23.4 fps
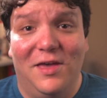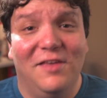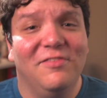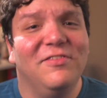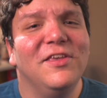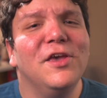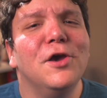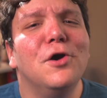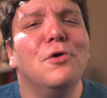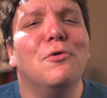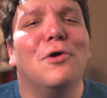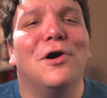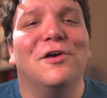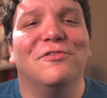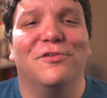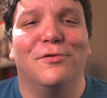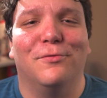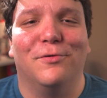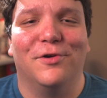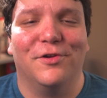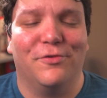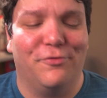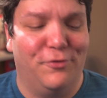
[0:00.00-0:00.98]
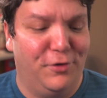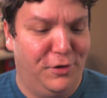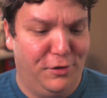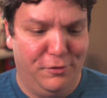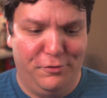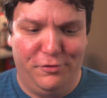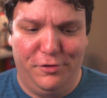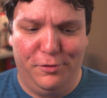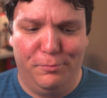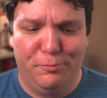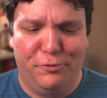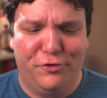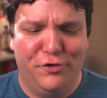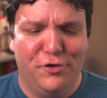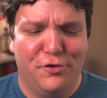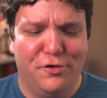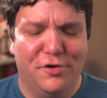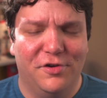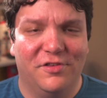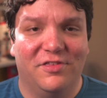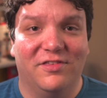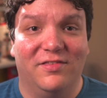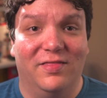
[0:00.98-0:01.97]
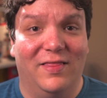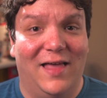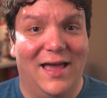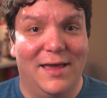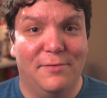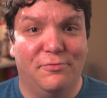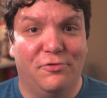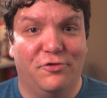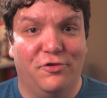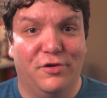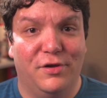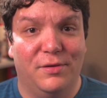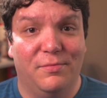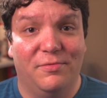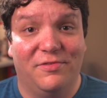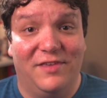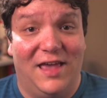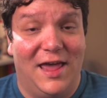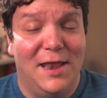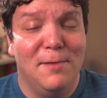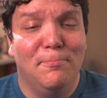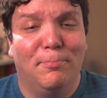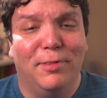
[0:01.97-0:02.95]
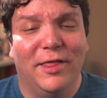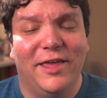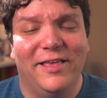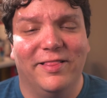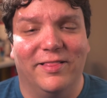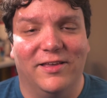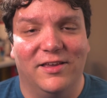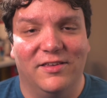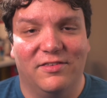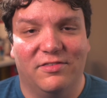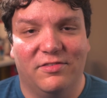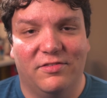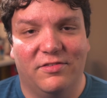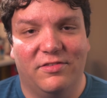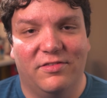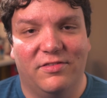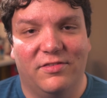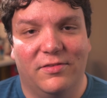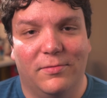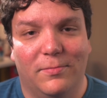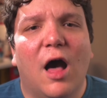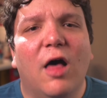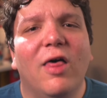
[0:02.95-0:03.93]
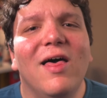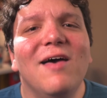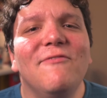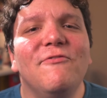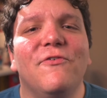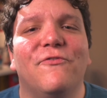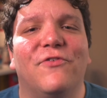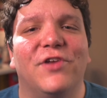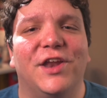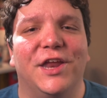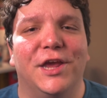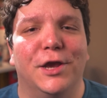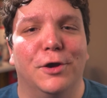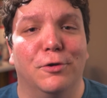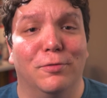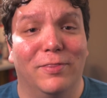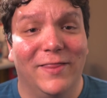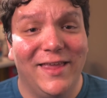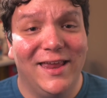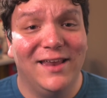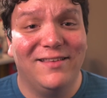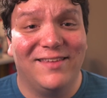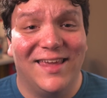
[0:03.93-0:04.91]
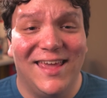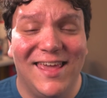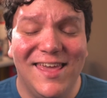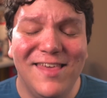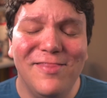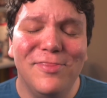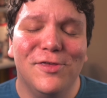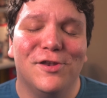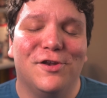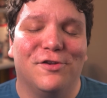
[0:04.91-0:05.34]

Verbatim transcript: S E O also works for YouTube Shorts, live streams, streams, and playlists. I'll have a video linked in